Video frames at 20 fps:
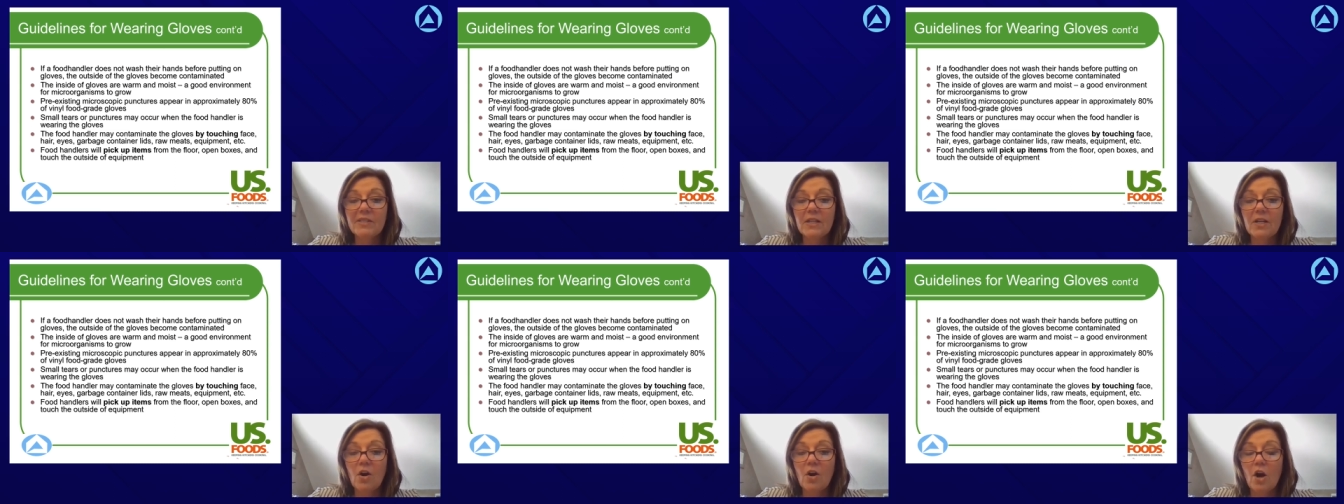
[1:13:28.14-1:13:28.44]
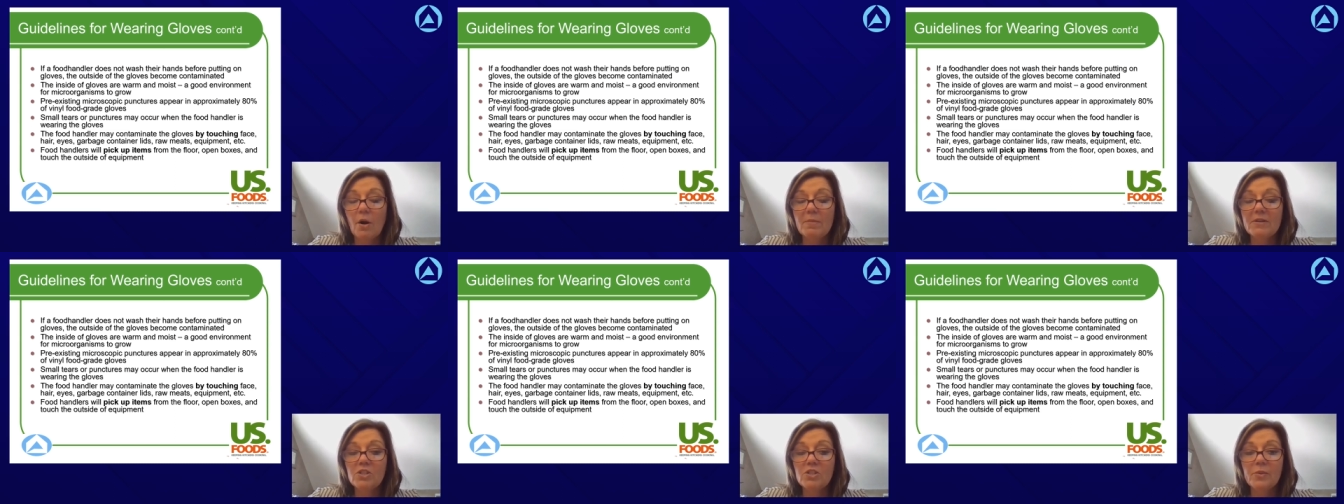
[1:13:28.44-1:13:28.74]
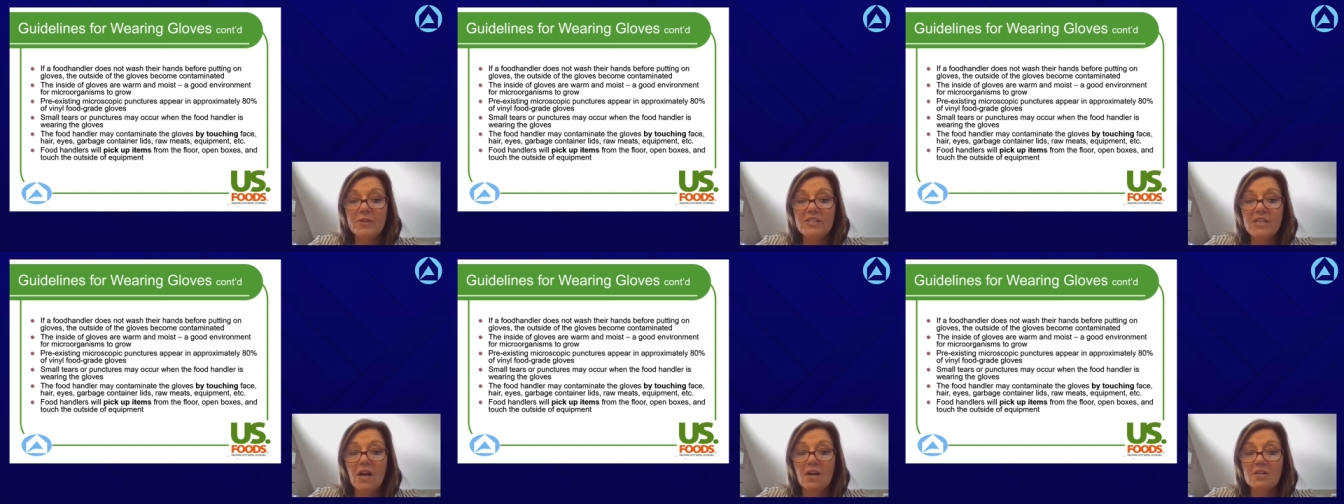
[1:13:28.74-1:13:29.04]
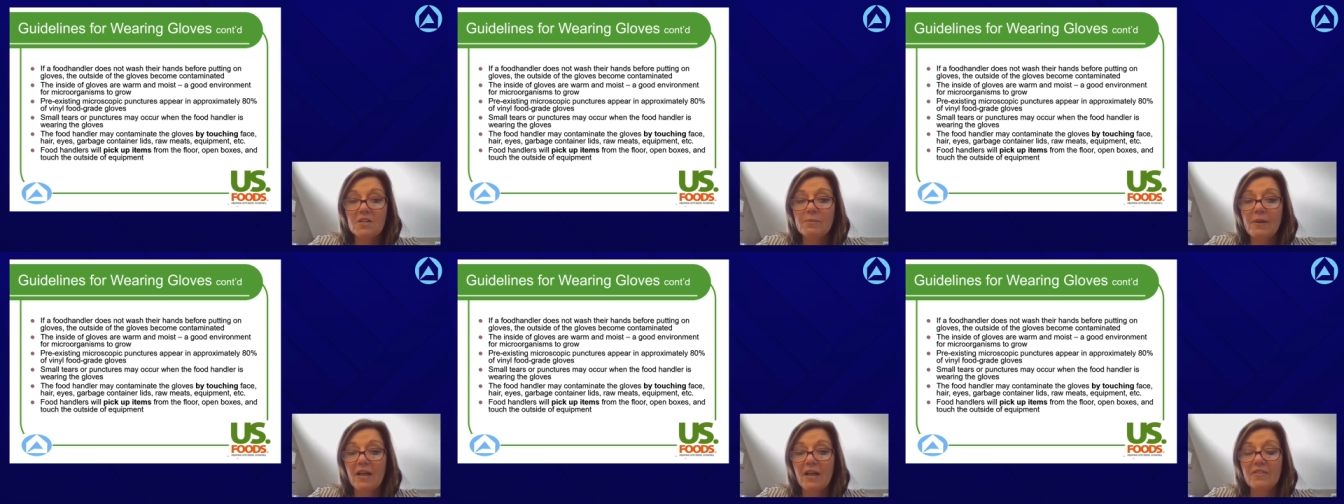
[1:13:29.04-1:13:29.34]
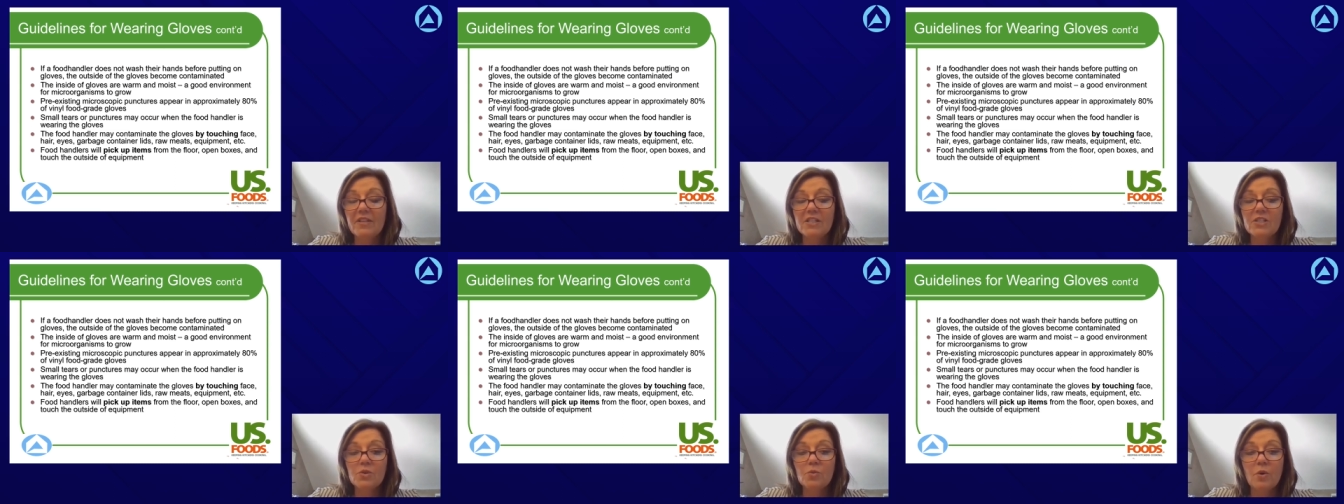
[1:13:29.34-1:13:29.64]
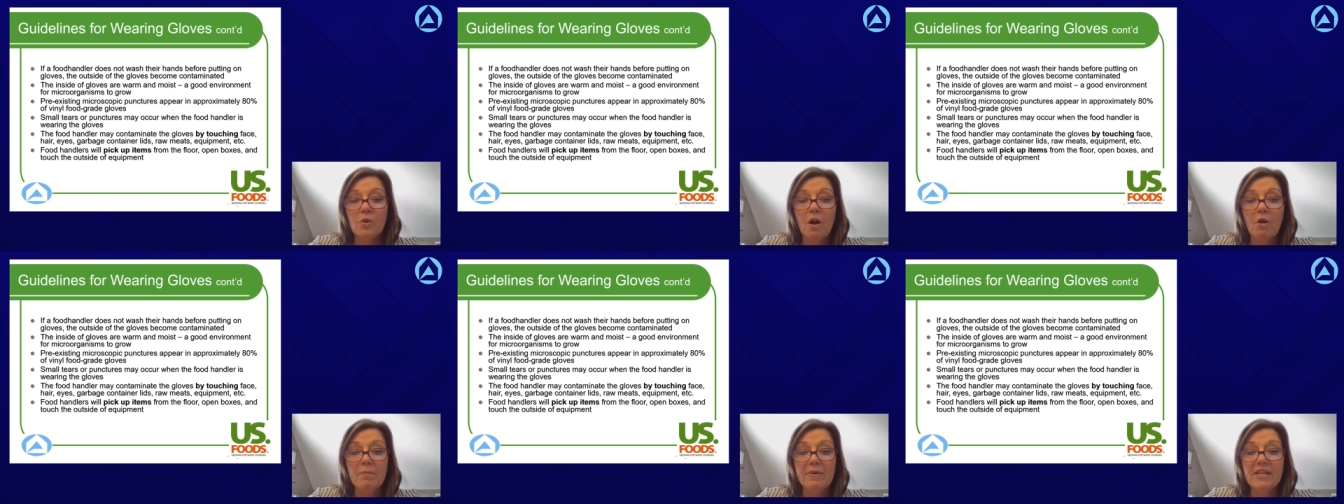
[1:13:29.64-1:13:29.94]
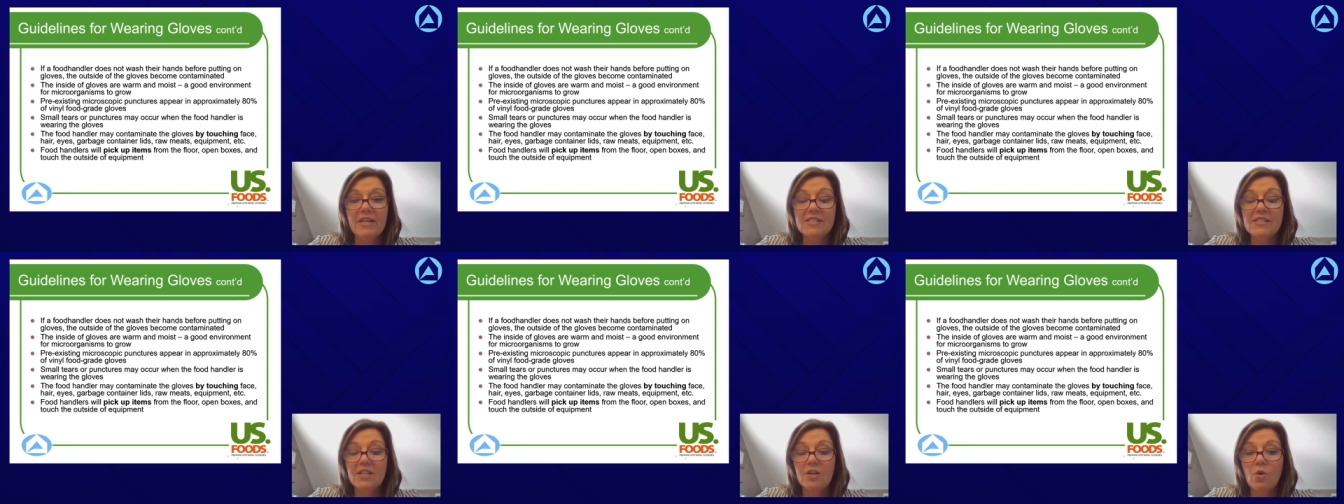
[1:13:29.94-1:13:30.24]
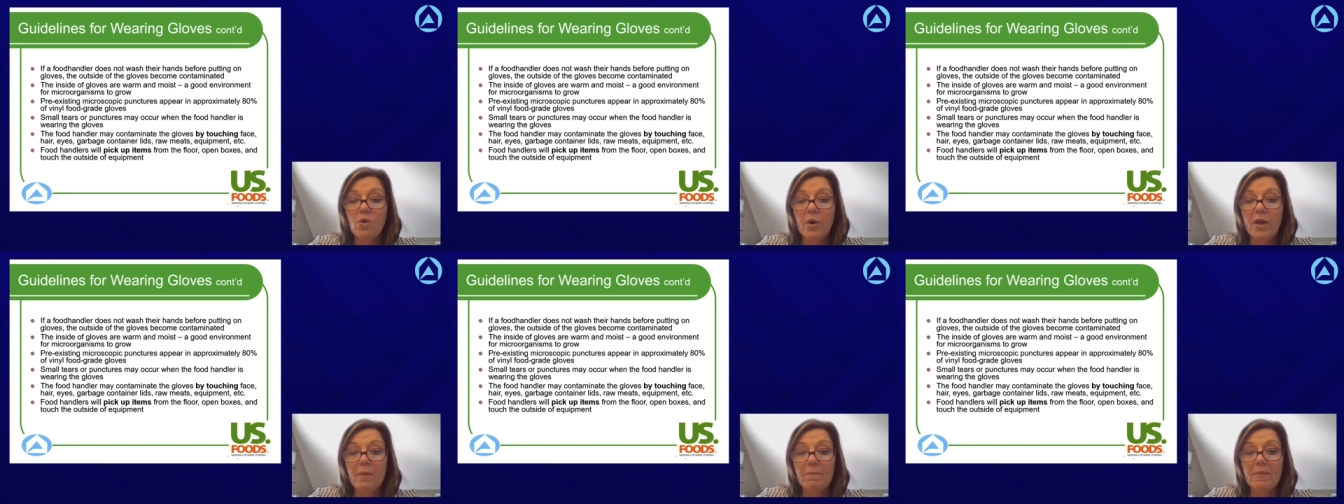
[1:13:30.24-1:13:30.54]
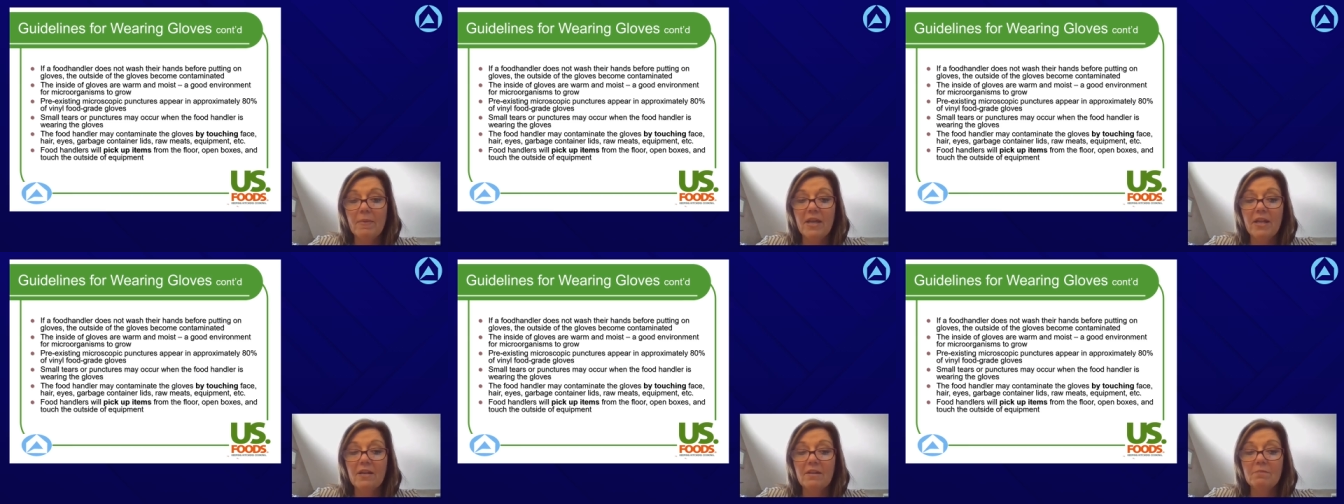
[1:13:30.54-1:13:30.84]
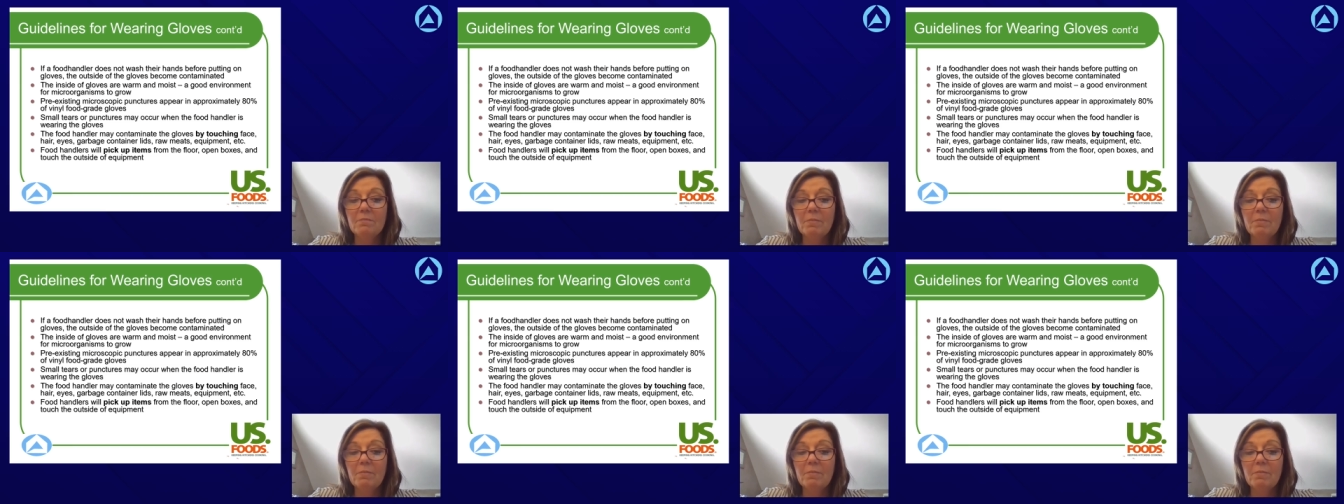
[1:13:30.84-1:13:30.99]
garbage, we talked about this, raw meats, equipment,